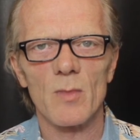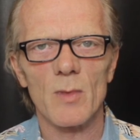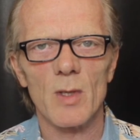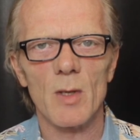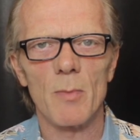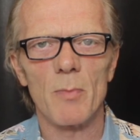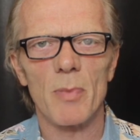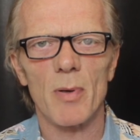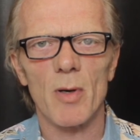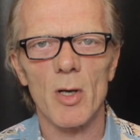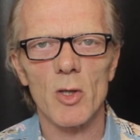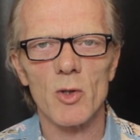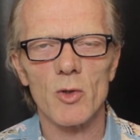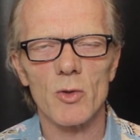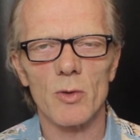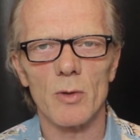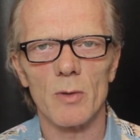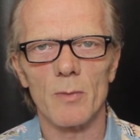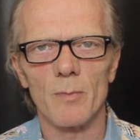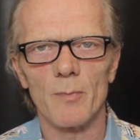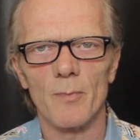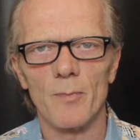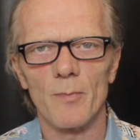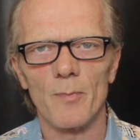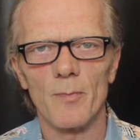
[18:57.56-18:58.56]

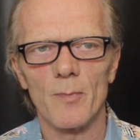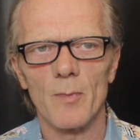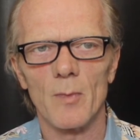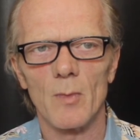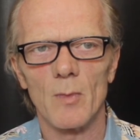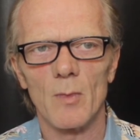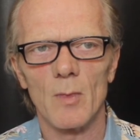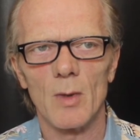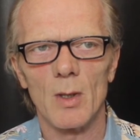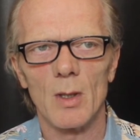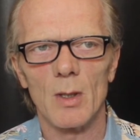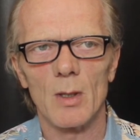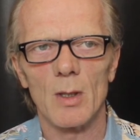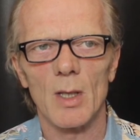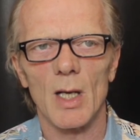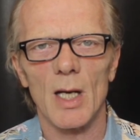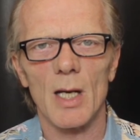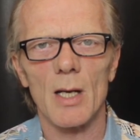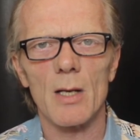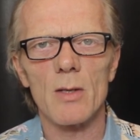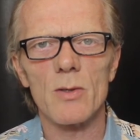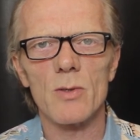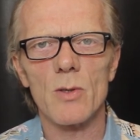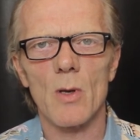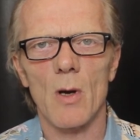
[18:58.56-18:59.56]
depression,
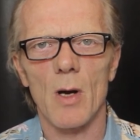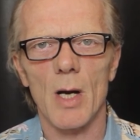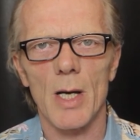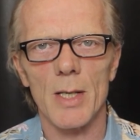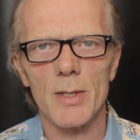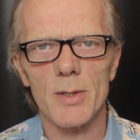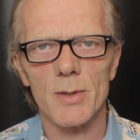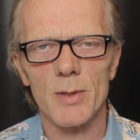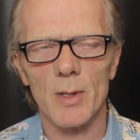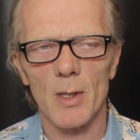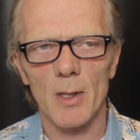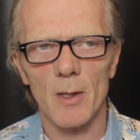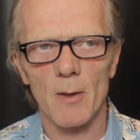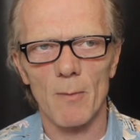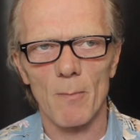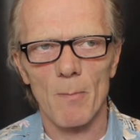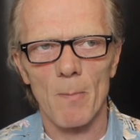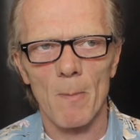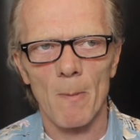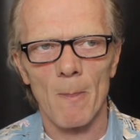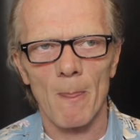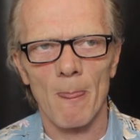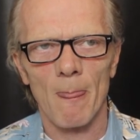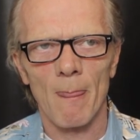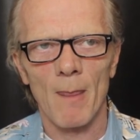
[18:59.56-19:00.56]
anxiety.
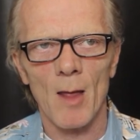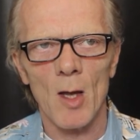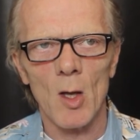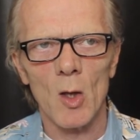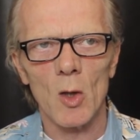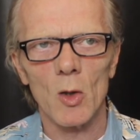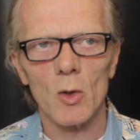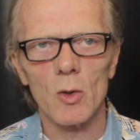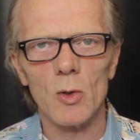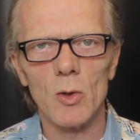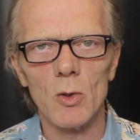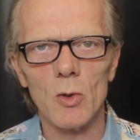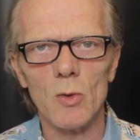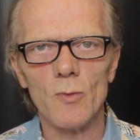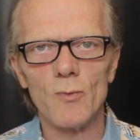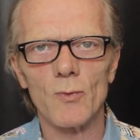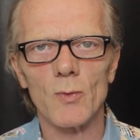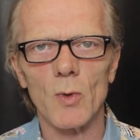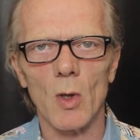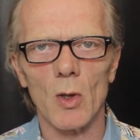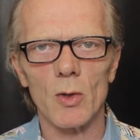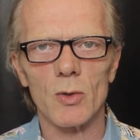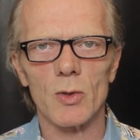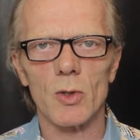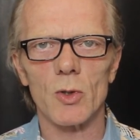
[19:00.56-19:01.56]
You've
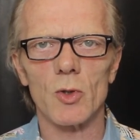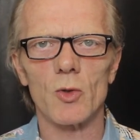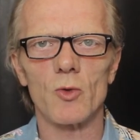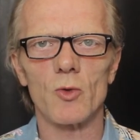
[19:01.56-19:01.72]
got to